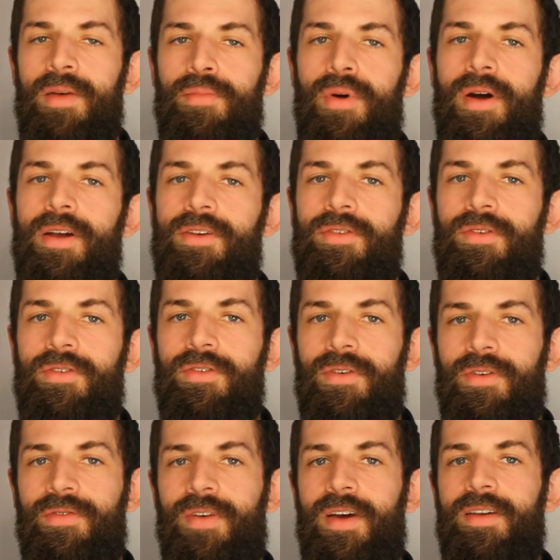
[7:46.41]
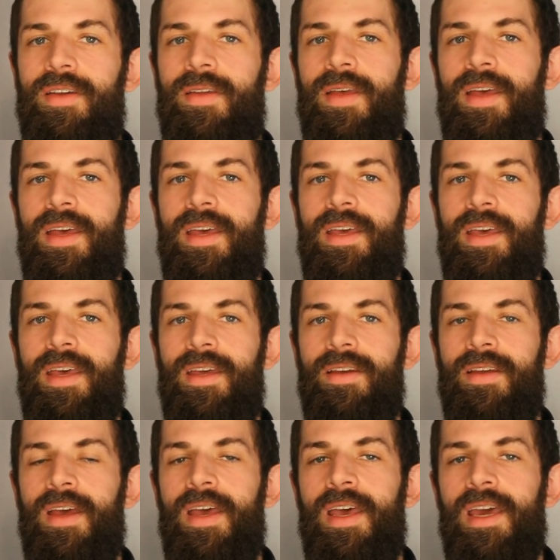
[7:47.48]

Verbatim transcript: products are certified today and